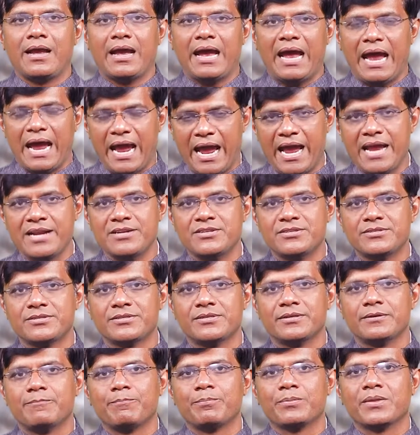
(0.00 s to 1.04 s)
Hence,
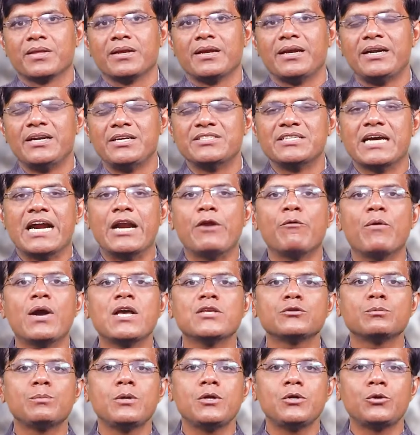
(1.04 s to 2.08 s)
it is
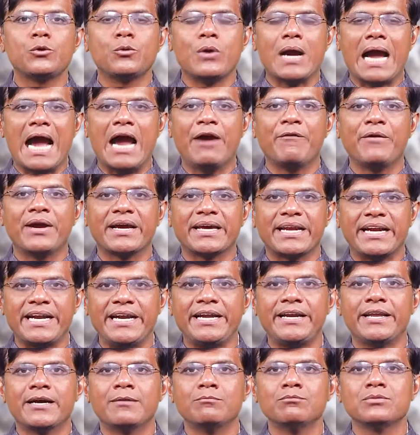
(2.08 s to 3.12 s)
advisable to have a
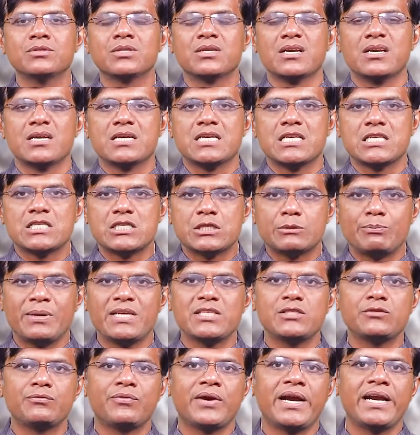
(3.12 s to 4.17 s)
credit terms
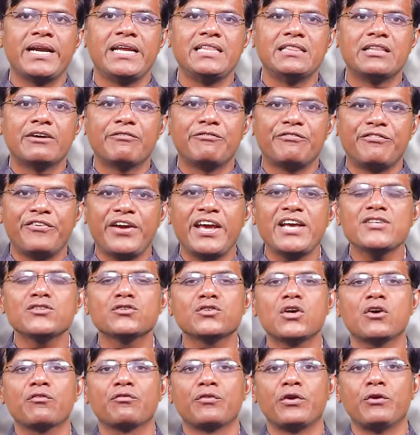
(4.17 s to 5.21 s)
specified in the face
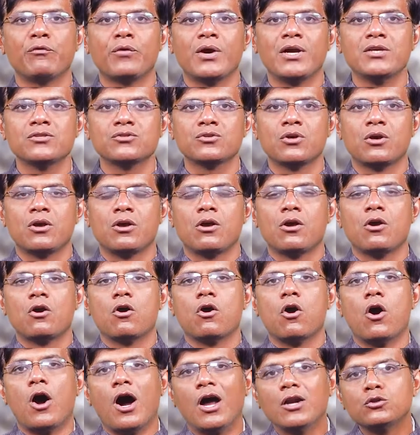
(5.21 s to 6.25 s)
of invoice
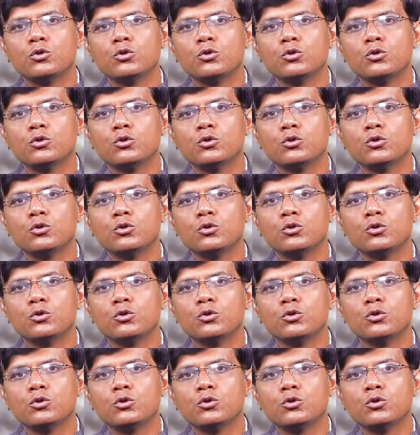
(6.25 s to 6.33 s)
or